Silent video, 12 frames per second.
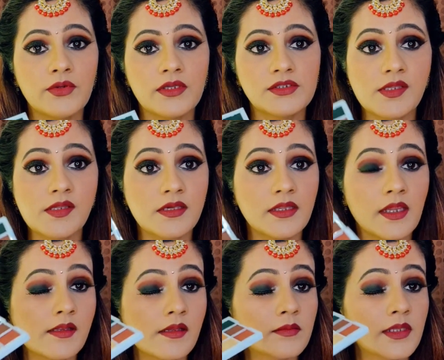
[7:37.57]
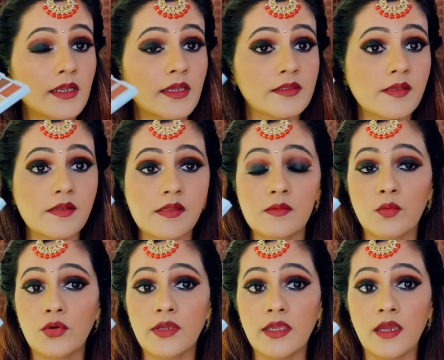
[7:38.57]
You can just create something like this, a
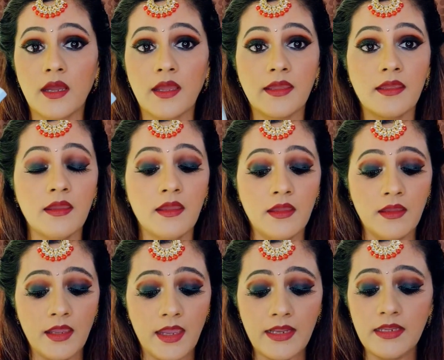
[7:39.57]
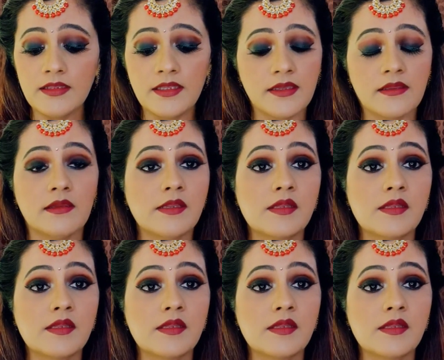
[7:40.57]
smoky eye, anything.